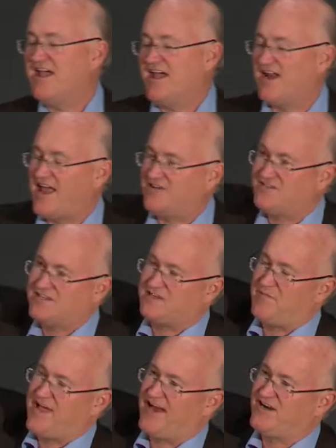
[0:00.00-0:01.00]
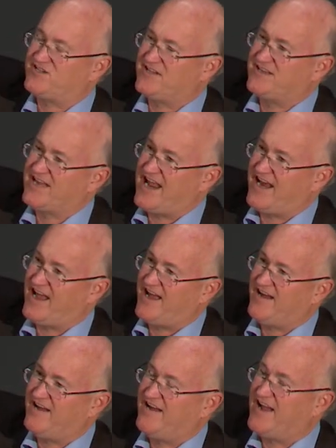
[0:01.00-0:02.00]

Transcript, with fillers: and allows us to manage the data